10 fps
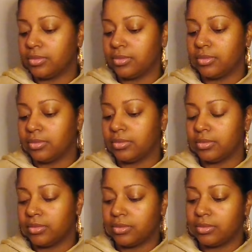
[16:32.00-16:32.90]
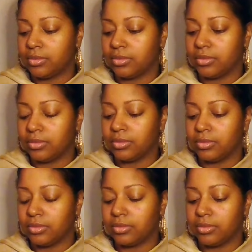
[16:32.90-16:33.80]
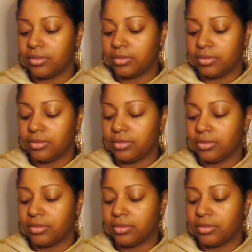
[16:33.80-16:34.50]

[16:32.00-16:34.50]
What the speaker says: [no speech]